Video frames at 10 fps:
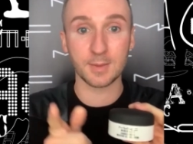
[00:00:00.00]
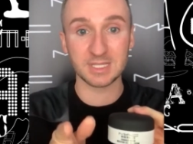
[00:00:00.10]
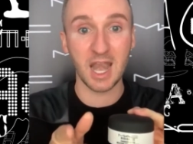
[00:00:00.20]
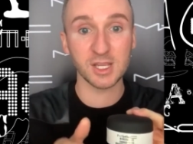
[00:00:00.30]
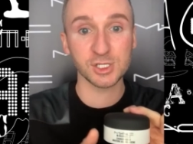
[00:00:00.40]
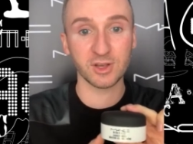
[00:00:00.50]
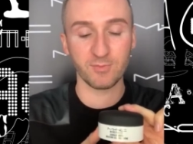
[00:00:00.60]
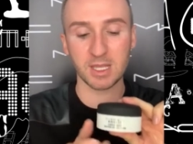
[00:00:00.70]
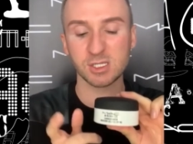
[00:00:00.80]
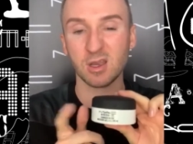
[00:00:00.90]
And I should have
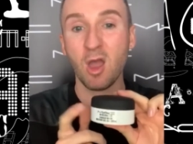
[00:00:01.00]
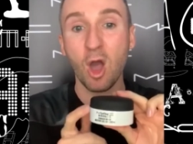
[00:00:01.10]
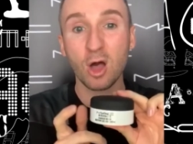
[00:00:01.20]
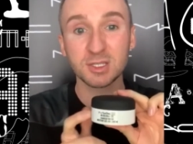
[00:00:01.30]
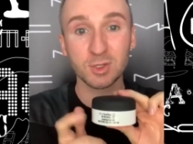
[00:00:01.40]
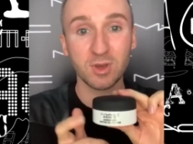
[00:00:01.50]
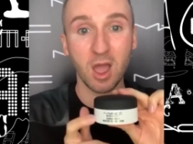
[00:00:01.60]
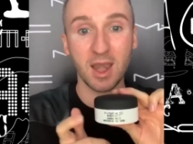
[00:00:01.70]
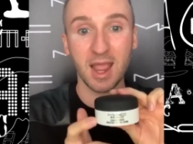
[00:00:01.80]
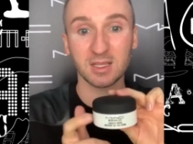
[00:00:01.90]
mentioned, also
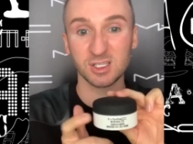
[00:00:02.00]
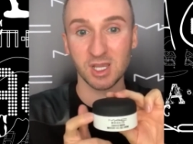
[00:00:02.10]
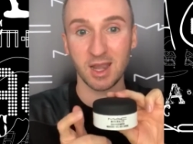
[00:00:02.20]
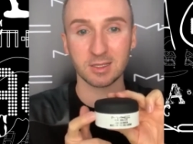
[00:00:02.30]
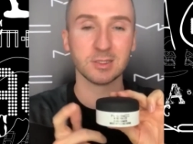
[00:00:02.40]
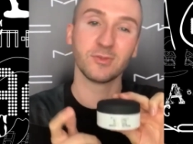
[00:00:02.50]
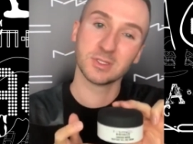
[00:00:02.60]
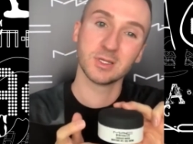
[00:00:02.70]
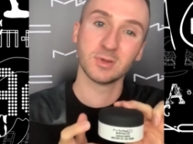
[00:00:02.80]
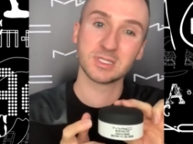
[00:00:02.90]
non-acnogenic. So if you
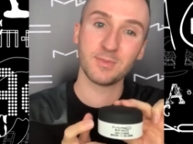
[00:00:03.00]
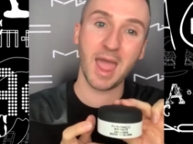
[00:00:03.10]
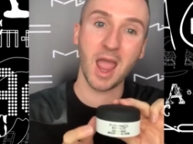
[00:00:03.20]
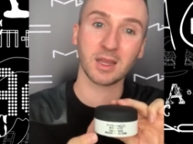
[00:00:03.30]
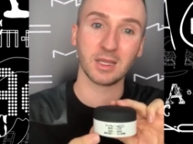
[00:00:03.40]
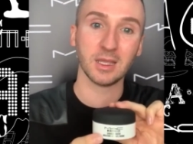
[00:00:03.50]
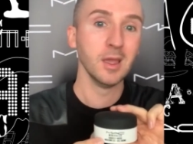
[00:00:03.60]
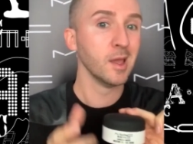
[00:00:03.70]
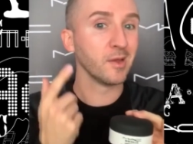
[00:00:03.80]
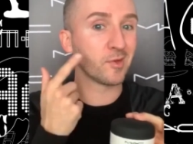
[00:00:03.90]
deal with some acne,
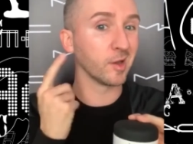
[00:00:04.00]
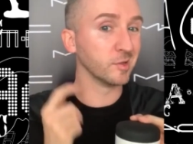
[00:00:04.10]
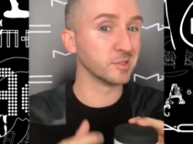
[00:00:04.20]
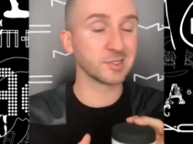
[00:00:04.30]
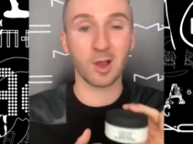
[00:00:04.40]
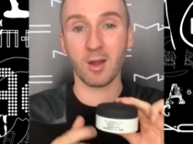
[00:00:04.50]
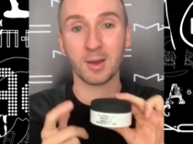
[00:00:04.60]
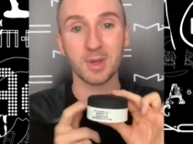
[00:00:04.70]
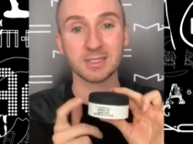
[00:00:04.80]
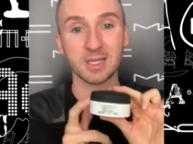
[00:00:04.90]
I've got a little scarring
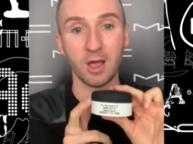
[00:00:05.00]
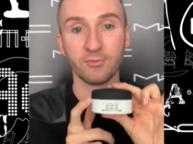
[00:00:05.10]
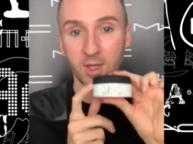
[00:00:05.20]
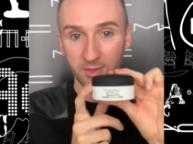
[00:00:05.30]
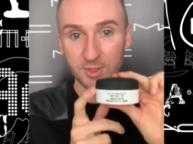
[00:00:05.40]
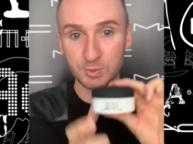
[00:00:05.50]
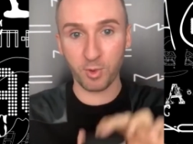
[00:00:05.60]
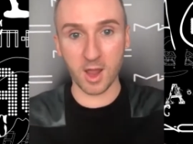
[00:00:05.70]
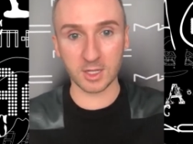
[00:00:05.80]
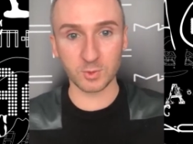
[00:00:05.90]
myself, this
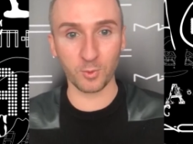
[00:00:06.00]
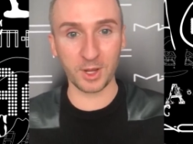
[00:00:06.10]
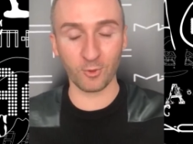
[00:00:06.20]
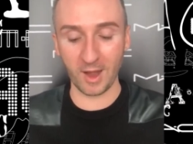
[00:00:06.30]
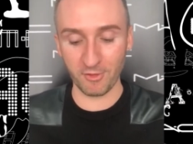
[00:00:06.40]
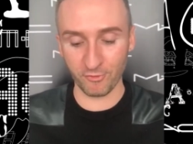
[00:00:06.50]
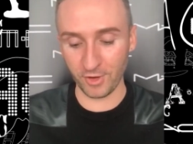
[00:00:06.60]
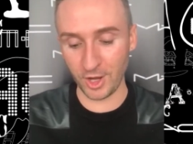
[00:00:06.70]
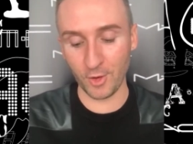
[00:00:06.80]
product will be great for you.